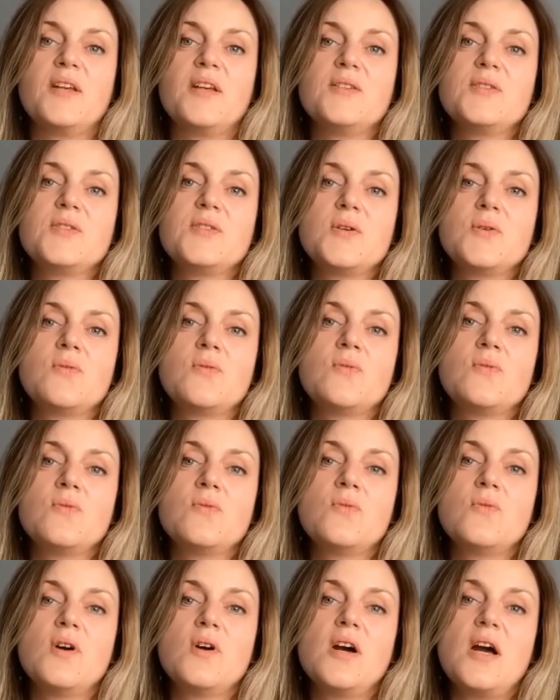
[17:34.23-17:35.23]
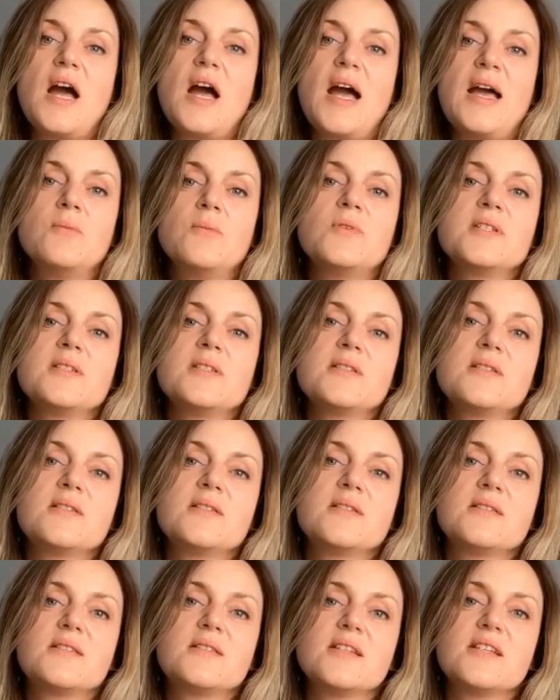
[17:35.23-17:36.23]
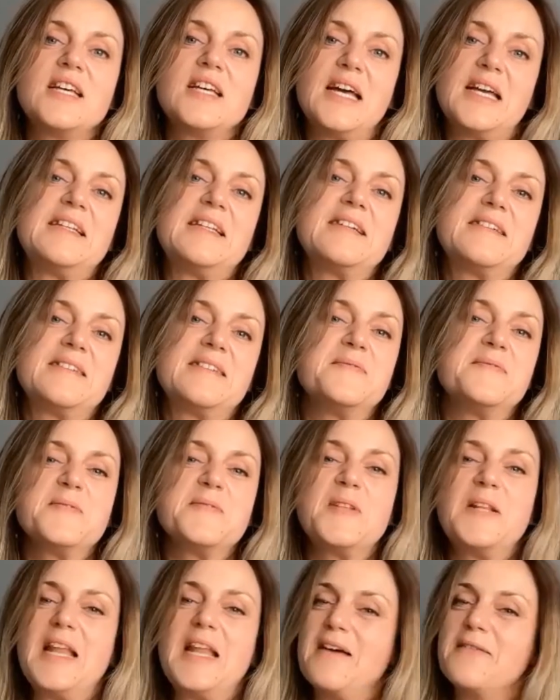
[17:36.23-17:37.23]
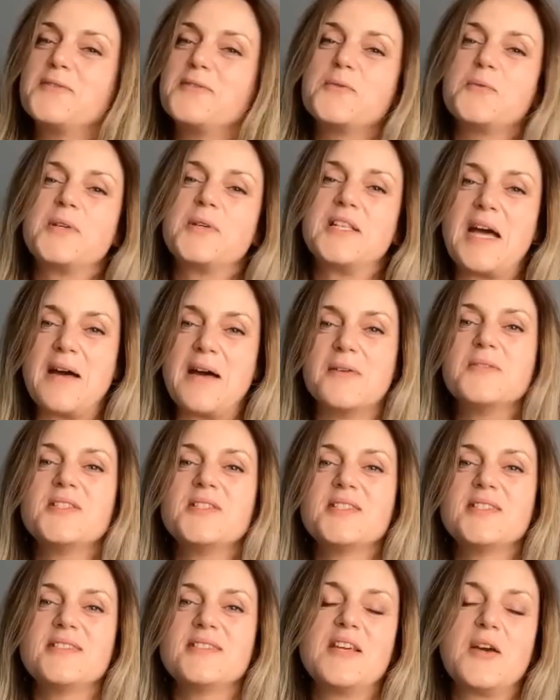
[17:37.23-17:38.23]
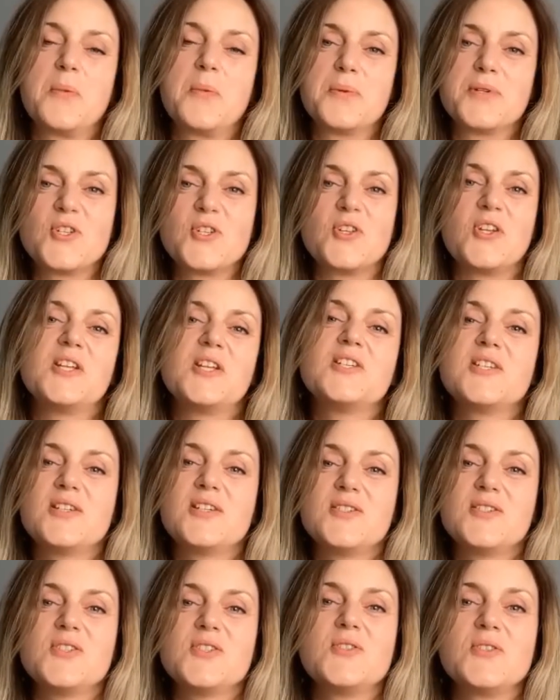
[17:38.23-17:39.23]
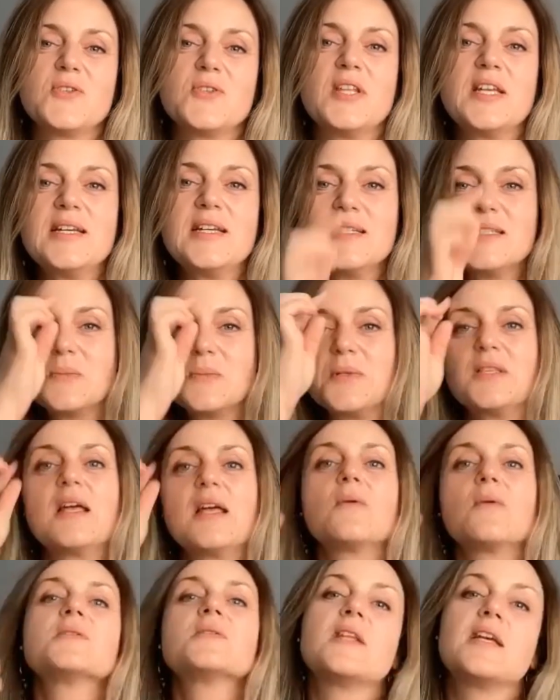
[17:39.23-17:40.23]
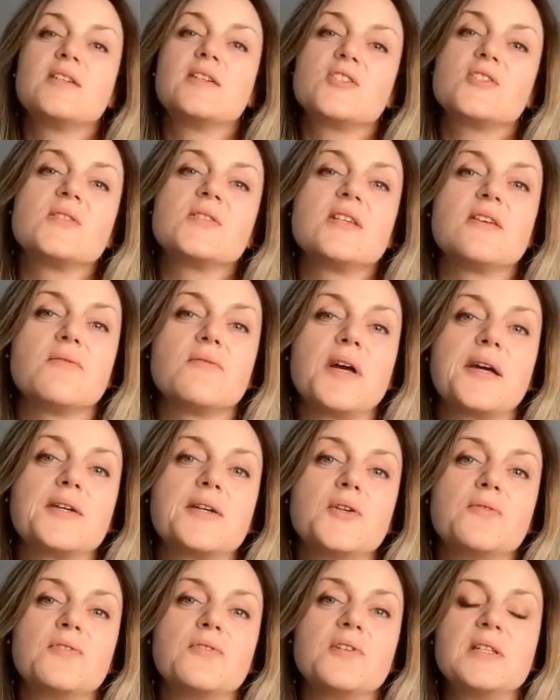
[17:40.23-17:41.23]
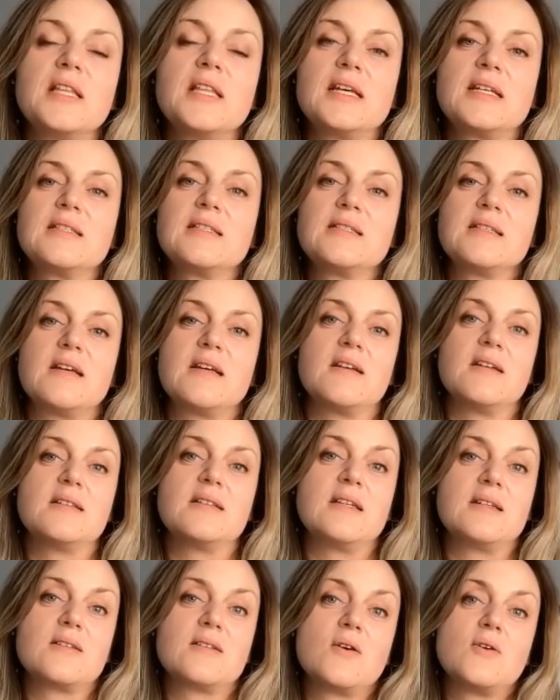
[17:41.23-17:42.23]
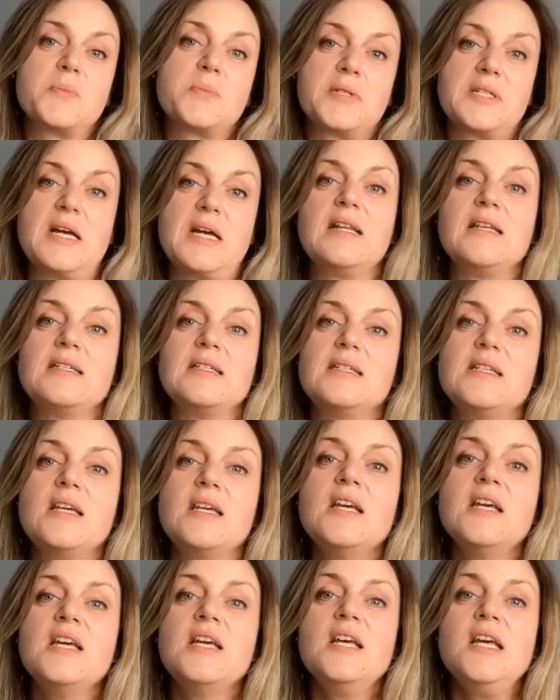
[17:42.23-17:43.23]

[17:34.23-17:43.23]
So I was kind of left without the opportunity to do this, but there was an agency in Vancouver that did hospitality,